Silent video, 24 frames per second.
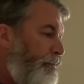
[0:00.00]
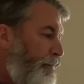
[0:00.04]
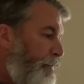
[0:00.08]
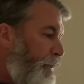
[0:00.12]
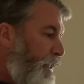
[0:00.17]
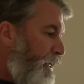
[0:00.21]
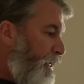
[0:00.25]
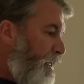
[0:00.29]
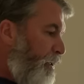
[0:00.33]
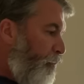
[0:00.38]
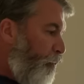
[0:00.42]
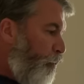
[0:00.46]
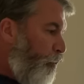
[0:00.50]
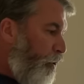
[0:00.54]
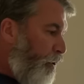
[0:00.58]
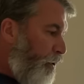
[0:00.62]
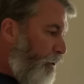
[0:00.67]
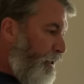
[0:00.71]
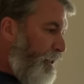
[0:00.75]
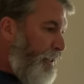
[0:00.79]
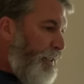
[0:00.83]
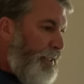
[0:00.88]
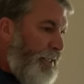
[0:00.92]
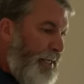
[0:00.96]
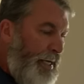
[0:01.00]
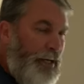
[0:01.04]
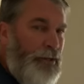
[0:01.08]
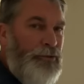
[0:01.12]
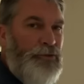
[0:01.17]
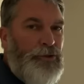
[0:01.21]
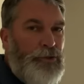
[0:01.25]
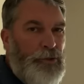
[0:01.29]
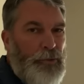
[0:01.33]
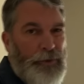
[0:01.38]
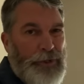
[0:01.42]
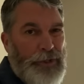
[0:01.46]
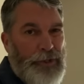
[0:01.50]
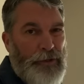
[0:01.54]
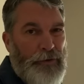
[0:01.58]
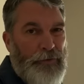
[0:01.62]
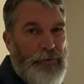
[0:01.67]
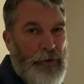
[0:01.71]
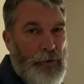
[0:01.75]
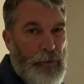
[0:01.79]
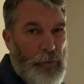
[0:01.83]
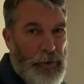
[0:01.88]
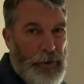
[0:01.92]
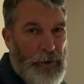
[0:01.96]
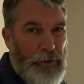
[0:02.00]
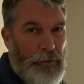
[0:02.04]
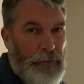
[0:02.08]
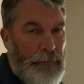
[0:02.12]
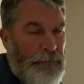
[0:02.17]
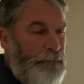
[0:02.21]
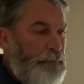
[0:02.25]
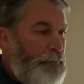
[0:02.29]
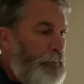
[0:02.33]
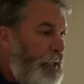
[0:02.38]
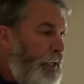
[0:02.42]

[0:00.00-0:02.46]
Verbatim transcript: They work and counsel with you, if you will,